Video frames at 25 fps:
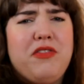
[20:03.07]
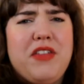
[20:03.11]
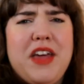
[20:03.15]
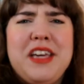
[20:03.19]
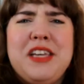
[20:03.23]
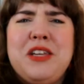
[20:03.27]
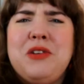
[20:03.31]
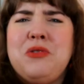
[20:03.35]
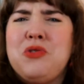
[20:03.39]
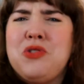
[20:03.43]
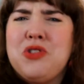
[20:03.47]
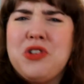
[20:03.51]

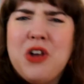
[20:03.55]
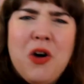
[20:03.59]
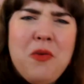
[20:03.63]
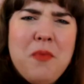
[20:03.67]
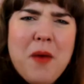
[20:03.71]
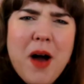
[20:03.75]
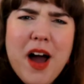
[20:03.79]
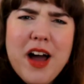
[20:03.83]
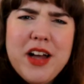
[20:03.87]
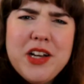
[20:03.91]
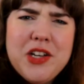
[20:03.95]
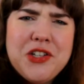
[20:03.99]
Thank you so
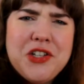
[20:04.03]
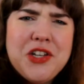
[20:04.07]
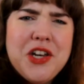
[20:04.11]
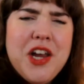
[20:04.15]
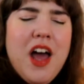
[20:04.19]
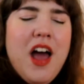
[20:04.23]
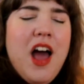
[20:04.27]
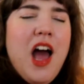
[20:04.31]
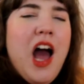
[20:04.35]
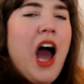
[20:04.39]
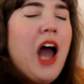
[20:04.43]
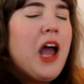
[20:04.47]
much.
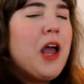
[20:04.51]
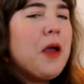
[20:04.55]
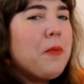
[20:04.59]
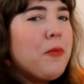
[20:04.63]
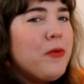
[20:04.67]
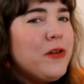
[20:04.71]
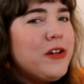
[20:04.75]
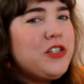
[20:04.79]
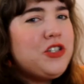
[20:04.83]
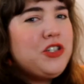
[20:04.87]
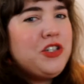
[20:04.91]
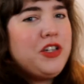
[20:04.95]
I
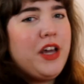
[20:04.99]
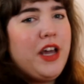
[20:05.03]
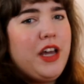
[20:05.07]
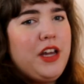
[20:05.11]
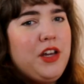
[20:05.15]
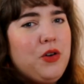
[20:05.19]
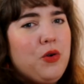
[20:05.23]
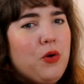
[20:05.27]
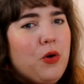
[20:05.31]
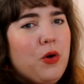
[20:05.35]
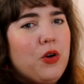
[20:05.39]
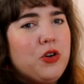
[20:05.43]

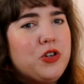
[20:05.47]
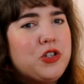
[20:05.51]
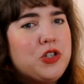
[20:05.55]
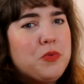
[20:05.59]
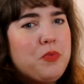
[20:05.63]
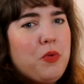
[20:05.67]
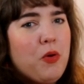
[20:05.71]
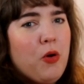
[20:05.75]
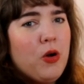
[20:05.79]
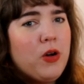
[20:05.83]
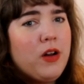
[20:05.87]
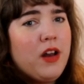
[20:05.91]
appreciate your
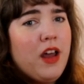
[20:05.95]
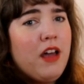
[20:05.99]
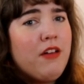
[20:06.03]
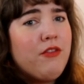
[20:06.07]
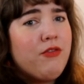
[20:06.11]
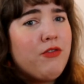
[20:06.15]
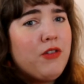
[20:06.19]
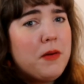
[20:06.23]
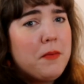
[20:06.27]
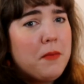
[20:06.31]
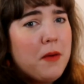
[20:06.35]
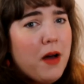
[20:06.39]
support
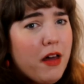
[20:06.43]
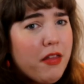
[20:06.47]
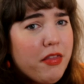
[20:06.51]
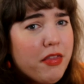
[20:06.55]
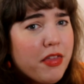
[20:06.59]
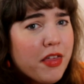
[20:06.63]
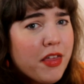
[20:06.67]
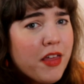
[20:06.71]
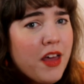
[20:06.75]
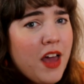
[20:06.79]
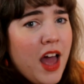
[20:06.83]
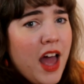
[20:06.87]
every
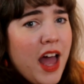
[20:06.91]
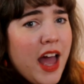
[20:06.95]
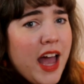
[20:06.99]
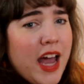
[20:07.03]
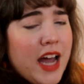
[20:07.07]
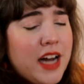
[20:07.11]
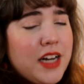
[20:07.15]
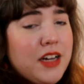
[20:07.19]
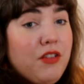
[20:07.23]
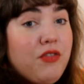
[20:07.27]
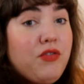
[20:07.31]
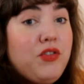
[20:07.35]
month.
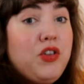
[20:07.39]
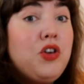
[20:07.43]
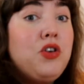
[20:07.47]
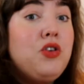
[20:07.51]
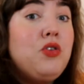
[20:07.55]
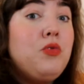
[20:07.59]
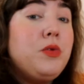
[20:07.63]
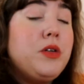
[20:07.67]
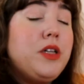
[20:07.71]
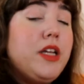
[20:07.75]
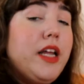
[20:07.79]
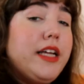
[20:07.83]
And if
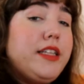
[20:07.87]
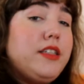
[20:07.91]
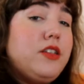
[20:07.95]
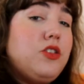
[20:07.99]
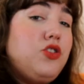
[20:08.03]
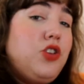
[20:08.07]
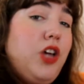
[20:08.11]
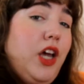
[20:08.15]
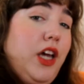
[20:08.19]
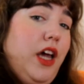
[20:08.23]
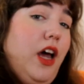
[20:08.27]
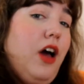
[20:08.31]
you would like to
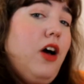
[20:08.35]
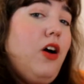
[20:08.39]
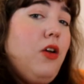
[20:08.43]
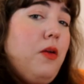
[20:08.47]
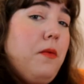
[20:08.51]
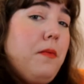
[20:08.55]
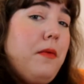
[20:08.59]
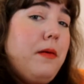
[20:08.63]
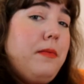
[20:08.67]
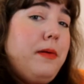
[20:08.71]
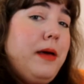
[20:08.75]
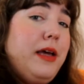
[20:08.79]
check
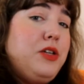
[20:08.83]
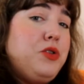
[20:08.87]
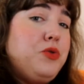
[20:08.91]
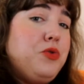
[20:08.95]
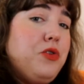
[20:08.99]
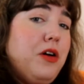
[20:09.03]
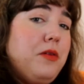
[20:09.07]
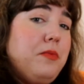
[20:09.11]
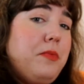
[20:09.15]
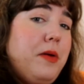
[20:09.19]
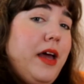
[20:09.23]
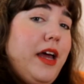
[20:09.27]
out my
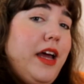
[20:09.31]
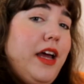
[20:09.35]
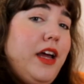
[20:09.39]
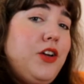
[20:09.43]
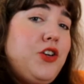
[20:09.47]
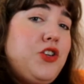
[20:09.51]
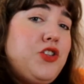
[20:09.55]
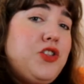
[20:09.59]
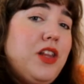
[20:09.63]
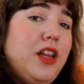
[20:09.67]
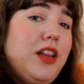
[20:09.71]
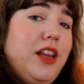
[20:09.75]
Patreon
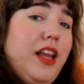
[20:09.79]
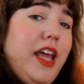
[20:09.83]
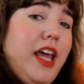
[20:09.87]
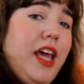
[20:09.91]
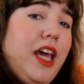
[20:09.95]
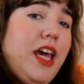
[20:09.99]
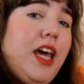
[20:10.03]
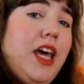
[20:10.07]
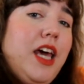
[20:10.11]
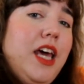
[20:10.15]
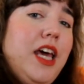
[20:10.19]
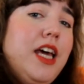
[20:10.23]
page, the
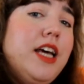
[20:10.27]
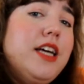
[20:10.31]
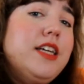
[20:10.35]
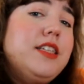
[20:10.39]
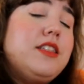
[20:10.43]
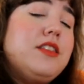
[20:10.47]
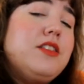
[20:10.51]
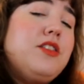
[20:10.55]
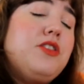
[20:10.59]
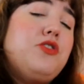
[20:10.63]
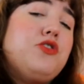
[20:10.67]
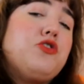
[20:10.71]
link
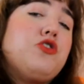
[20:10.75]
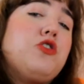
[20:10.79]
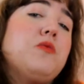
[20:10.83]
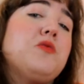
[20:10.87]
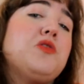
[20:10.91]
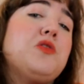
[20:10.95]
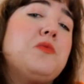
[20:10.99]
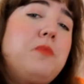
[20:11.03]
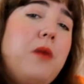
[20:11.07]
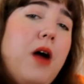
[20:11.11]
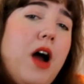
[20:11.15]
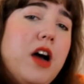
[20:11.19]
is in the
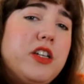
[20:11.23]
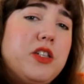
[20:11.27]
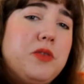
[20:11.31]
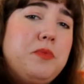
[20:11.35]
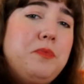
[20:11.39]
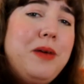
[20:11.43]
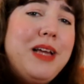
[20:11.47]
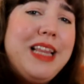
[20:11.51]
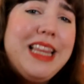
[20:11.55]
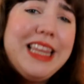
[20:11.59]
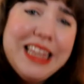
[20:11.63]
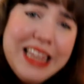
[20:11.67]
description box
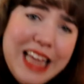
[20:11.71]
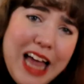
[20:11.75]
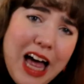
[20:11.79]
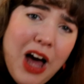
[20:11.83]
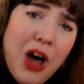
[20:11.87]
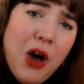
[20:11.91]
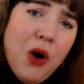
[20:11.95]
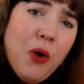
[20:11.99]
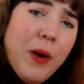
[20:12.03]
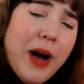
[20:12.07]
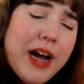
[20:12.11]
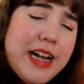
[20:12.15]

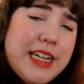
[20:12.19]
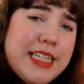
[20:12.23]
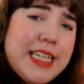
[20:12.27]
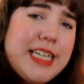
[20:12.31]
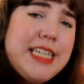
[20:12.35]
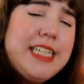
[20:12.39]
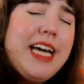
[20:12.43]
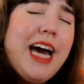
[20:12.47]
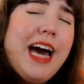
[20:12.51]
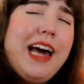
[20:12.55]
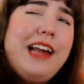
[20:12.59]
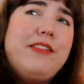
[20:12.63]
below. I
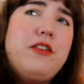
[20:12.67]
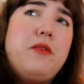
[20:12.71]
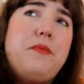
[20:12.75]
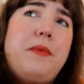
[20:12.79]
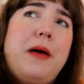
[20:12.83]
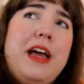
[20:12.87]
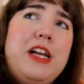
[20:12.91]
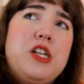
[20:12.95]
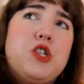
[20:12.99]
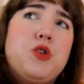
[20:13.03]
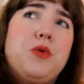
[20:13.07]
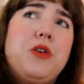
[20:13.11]
did kind of a
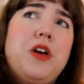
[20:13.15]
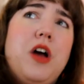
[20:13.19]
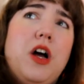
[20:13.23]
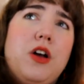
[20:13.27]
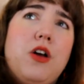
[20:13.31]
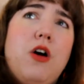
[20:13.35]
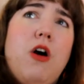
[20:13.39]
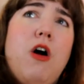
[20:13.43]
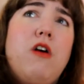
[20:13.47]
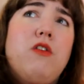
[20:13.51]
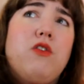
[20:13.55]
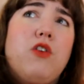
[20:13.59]

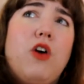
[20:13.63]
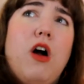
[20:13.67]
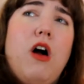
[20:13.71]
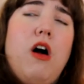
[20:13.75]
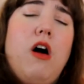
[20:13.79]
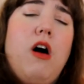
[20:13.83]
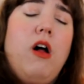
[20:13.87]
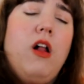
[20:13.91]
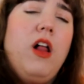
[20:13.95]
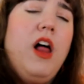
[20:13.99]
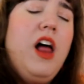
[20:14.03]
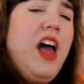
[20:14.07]
Patreon
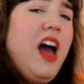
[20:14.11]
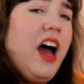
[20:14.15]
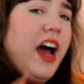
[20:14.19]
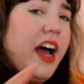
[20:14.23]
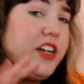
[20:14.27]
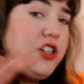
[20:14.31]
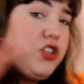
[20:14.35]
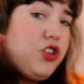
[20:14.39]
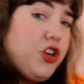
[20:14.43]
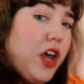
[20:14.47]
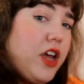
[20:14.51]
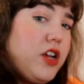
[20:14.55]
overhaul.
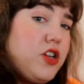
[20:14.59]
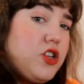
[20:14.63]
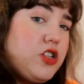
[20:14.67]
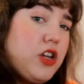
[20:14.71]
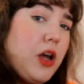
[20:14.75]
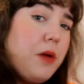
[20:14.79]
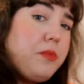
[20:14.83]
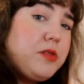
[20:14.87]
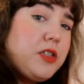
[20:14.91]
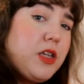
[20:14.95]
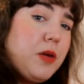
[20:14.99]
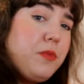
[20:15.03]
I changed
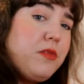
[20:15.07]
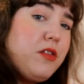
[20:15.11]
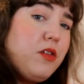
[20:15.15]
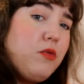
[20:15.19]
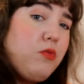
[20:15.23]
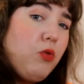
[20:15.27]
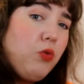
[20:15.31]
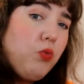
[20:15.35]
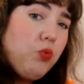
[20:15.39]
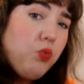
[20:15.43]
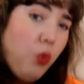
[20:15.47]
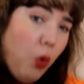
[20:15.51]
up some of
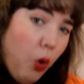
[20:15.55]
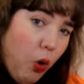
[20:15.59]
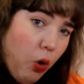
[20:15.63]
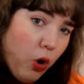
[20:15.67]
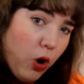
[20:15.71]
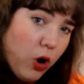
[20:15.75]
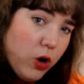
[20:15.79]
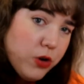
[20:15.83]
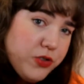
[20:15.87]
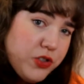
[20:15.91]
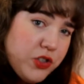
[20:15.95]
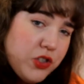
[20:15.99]
the
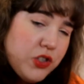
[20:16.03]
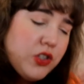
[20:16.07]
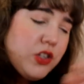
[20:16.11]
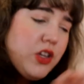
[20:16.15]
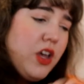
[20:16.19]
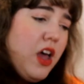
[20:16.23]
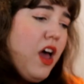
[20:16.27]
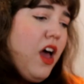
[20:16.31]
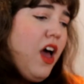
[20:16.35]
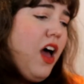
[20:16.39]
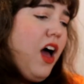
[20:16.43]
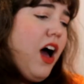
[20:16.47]

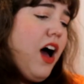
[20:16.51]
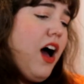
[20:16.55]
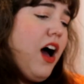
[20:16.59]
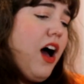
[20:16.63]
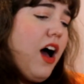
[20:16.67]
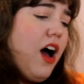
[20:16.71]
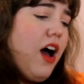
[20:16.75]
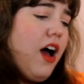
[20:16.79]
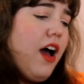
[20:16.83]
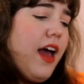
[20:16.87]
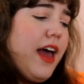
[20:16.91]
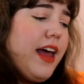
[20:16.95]
rewards,
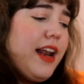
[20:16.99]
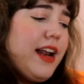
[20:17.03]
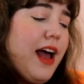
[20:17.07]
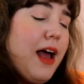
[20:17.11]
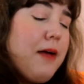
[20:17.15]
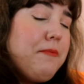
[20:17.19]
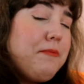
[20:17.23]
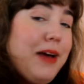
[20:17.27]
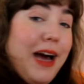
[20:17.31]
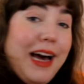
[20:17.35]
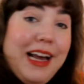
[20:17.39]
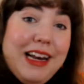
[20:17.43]
and
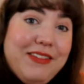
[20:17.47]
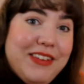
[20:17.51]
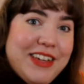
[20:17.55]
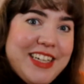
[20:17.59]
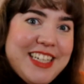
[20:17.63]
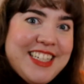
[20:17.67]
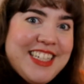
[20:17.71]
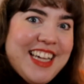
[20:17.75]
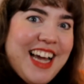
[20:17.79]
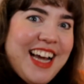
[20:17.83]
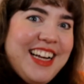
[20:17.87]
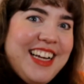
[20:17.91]
I'm kind of
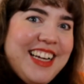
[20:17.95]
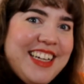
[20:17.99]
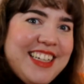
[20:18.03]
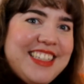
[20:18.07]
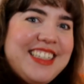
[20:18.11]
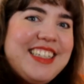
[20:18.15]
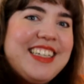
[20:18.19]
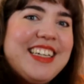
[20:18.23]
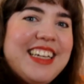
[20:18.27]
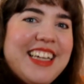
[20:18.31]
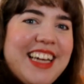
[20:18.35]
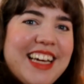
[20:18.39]

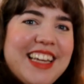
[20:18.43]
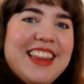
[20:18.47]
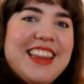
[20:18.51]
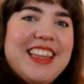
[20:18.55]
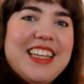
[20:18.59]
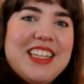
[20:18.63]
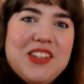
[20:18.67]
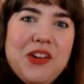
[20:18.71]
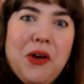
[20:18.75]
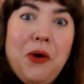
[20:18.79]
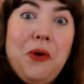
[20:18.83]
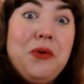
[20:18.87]
excited to get
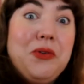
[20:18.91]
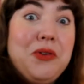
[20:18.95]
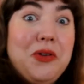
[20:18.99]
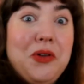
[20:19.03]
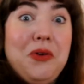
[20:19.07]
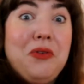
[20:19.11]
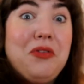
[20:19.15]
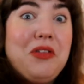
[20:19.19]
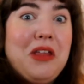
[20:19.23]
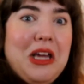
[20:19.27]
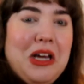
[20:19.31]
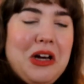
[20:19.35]
this whole
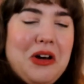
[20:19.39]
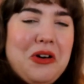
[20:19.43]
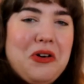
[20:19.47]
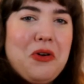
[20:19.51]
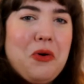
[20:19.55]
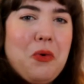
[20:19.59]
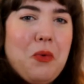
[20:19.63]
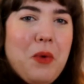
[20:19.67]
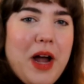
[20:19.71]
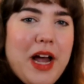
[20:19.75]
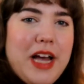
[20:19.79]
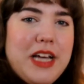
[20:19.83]
new thing
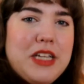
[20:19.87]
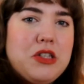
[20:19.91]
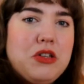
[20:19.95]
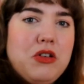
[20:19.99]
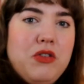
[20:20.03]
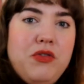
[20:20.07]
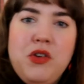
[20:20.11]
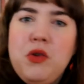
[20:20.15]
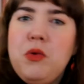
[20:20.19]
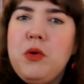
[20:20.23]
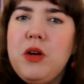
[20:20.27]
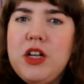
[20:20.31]
underway.
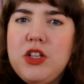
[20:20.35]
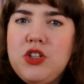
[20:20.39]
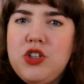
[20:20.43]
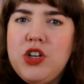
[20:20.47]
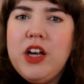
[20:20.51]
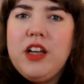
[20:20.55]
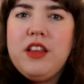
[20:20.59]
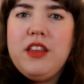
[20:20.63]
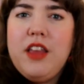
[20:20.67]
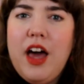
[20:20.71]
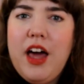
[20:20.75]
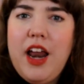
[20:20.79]
So if you want to
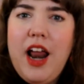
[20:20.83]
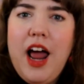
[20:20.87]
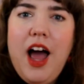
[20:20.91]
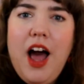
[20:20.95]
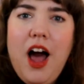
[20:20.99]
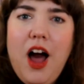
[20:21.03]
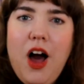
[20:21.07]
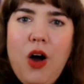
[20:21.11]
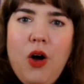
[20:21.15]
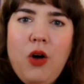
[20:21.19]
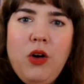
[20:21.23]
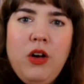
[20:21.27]
check
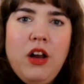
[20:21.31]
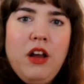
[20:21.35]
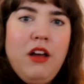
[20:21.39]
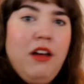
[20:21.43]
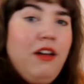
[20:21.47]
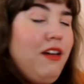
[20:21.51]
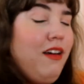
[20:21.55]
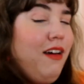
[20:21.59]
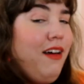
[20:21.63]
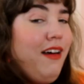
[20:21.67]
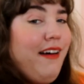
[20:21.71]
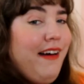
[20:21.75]
that out,
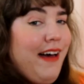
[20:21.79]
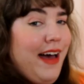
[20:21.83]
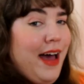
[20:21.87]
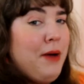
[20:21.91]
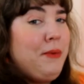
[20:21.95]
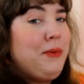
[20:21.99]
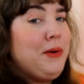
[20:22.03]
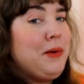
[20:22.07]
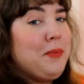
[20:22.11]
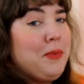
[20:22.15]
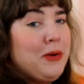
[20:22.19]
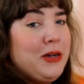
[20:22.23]

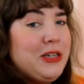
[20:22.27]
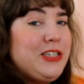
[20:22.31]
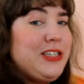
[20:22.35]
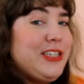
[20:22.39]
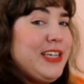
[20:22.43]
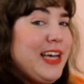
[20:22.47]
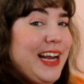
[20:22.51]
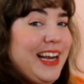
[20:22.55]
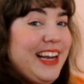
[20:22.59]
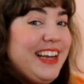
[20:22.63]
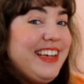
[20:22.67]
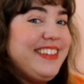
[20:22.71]
I would
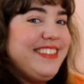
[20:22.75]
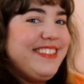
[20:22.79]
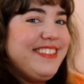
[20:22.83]
appreciate it.